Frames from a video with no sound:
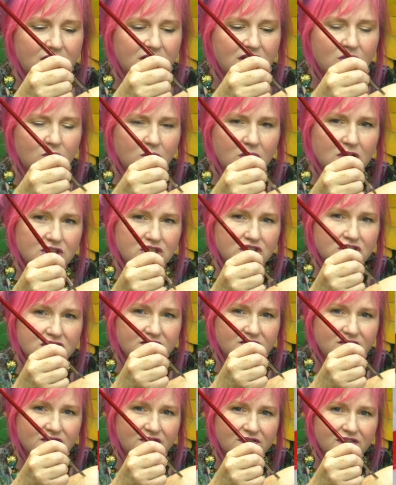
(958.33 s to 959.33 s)
You want to
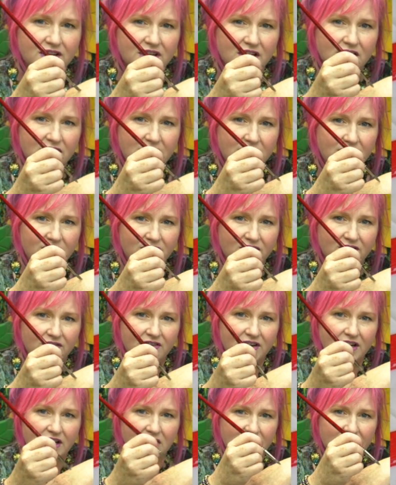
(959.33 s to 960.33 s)
just very,
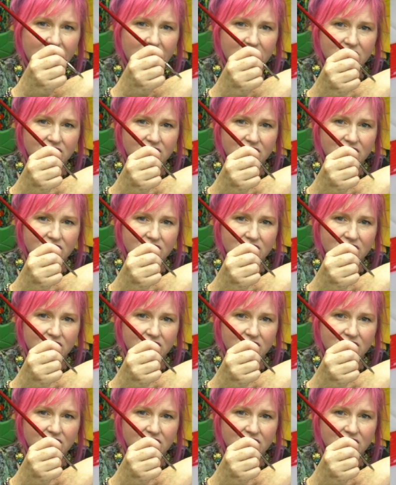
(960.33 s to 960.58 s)
very